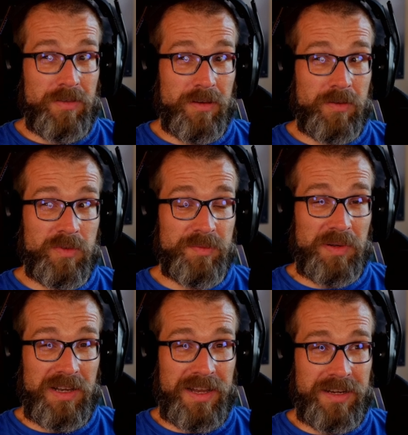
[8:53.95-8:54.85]
that I was
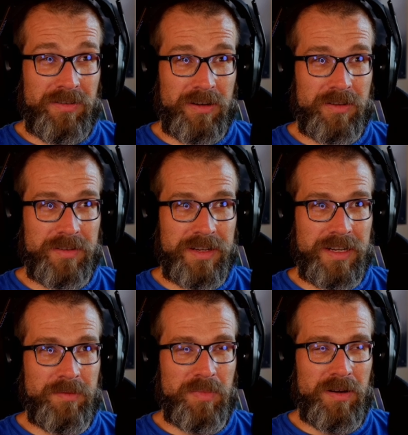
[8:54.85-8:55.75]
planning on
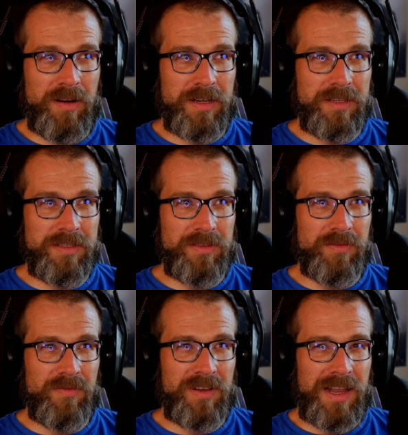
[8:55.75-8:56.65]
creating, but I'd sort
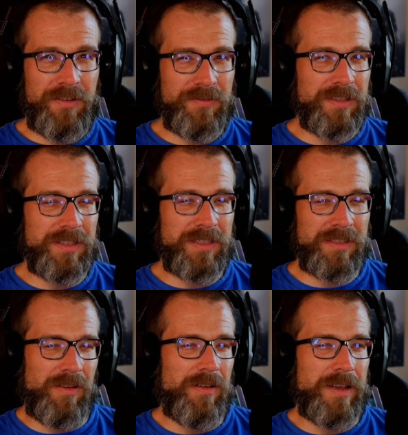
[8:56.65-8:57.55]
of left to the
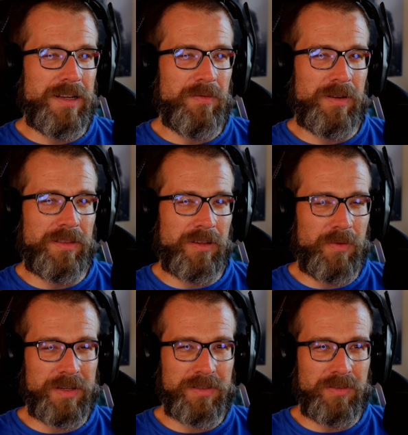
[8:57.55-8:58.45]
side when the
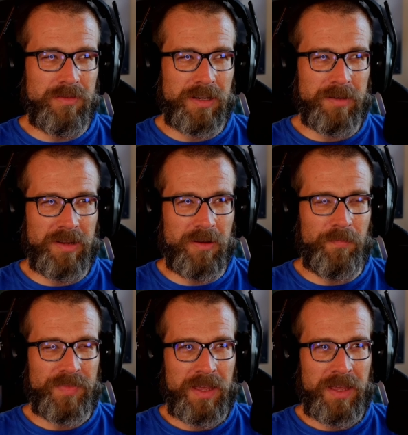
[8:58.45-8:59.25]
Quest 2 came out.